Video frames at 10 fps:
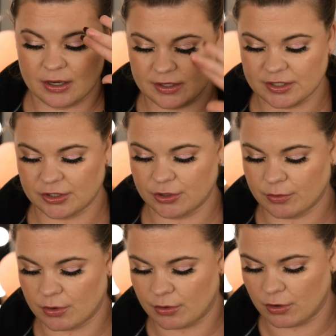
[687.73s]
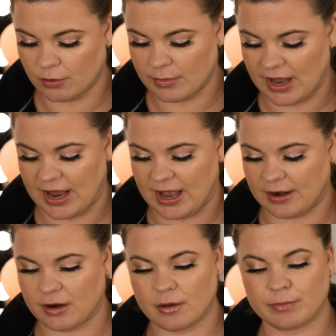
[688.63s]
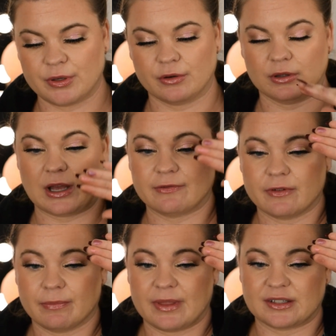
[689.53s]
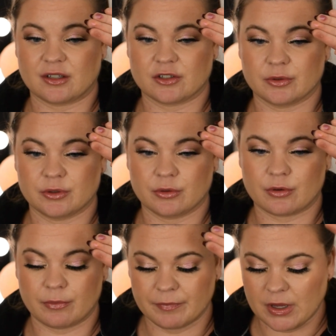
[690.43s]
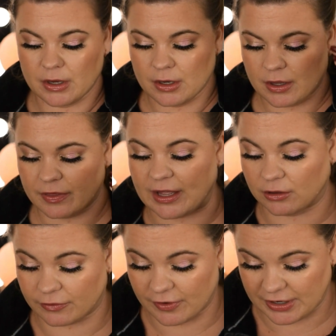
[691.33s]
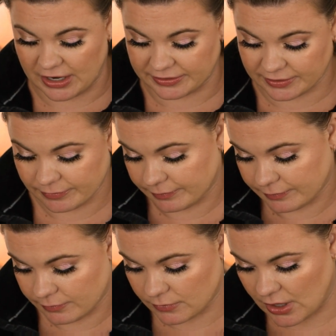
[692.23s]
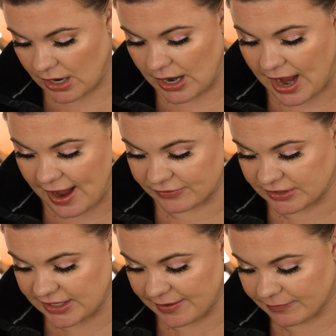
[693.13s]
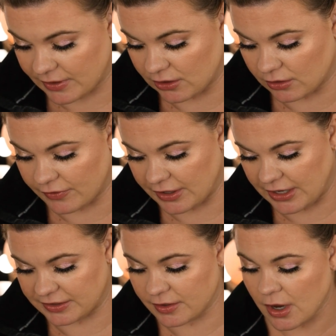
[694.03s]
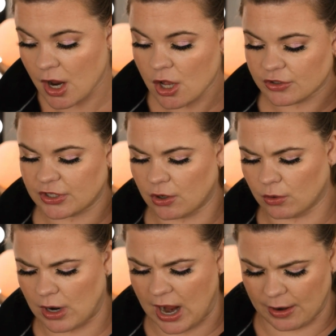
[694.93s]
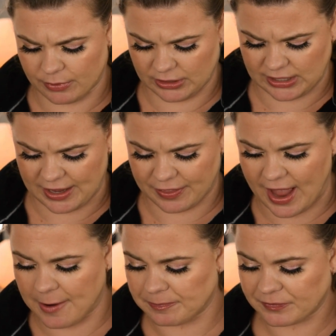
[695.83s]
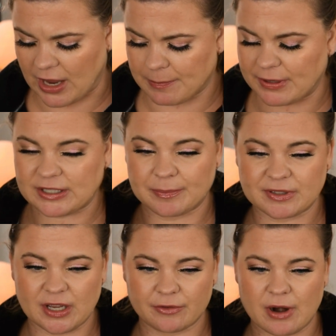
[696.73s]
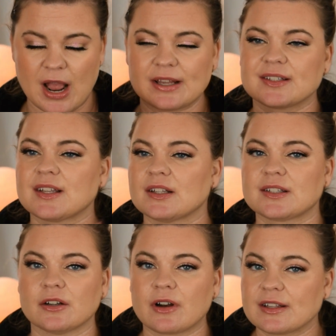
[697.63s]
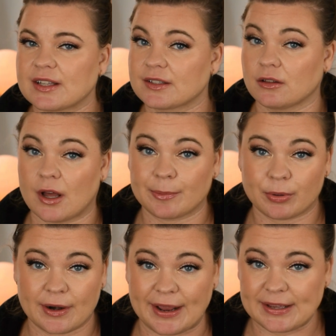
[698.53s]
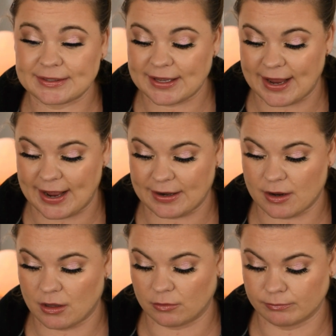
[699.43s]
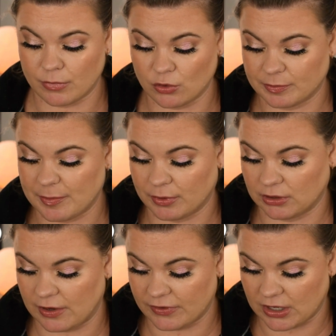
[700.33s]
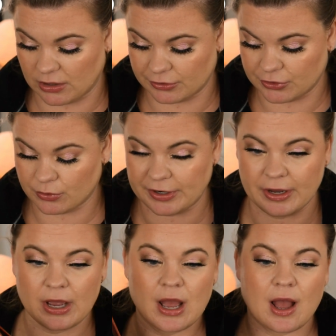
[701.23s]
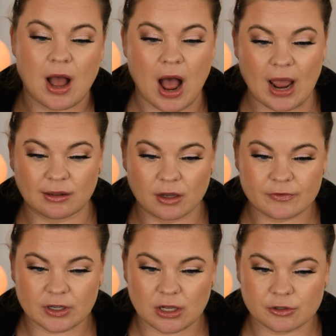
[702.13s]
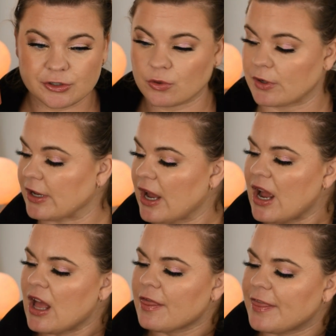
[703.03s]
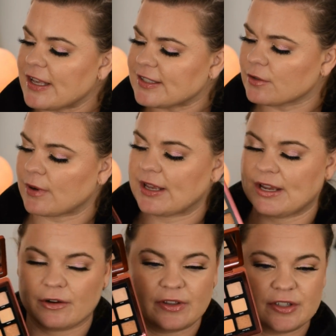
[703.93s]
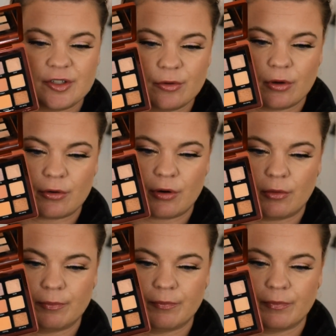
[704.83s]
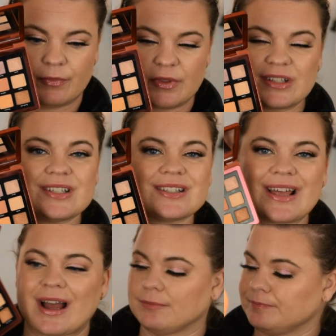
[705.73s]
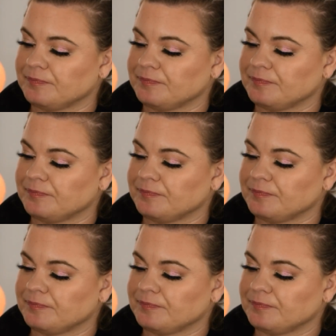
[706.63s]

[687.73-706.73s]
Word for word: is a duochrome, and Pure Love, that's also a duochrome. They look very nice. I have to say, they look very nice. So I really like that. I picked up Sunrise. Sunrise gets a lot of praise, and most people love the color story. I love the color story. This right here, this duochrome, this is that